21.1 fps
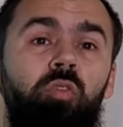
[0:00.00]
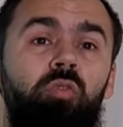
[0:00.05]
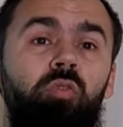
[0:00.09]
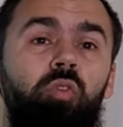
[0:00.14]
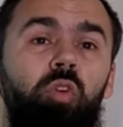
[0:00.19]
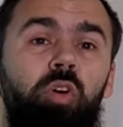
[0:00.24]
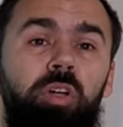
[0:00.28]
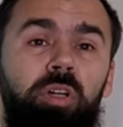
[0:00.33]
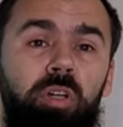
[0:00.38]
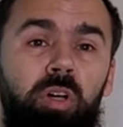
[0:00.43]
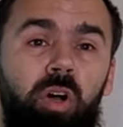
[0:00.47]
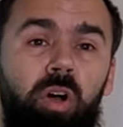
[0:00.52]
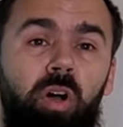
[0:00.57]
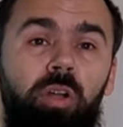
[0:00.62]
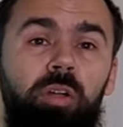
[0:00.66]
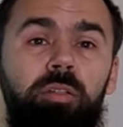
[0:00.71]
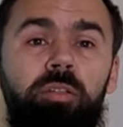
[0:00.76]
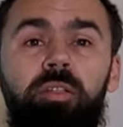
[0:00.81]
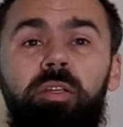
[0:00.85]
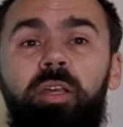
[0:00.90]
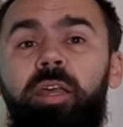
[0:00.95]
for
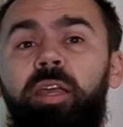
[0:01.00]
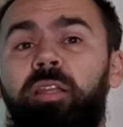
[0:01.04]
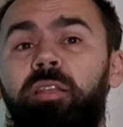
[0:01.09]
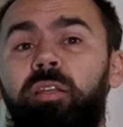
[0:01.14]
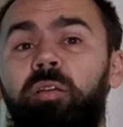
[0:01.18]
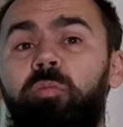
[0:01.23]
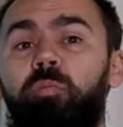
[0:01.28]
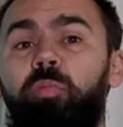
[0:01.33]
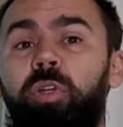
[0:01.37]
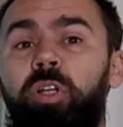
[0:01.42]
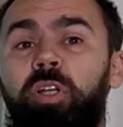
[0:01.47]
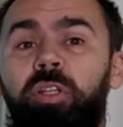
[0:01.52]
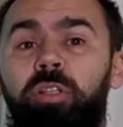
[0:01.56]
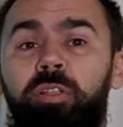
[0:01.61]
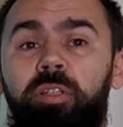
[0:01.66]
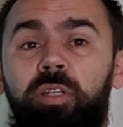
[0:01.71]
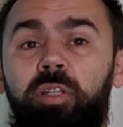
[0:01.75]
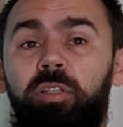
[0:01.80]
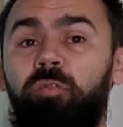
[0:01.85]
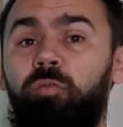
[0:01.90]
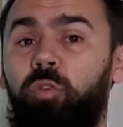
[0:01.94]
calls and a
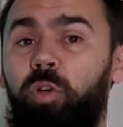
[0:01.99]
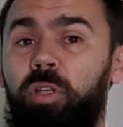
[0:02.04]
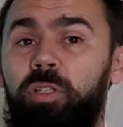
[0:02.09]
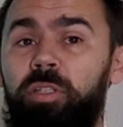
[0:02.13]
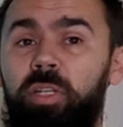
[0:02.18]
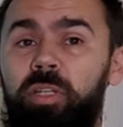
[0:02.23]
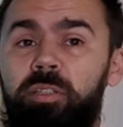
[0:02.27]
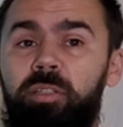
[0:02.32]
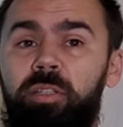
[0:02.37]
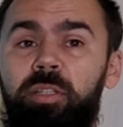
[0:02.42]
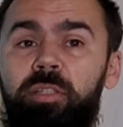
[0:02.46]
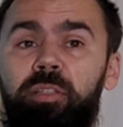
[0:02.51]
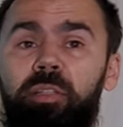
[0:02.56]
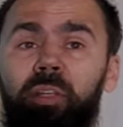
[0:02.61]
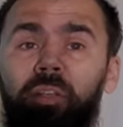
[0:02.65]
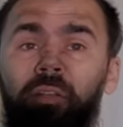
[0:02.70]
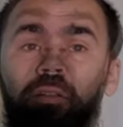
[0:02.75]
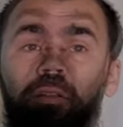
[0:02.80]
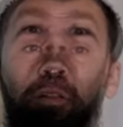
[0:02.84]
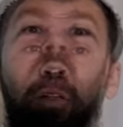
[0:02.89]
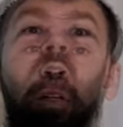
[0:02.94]
built-in voice assistant.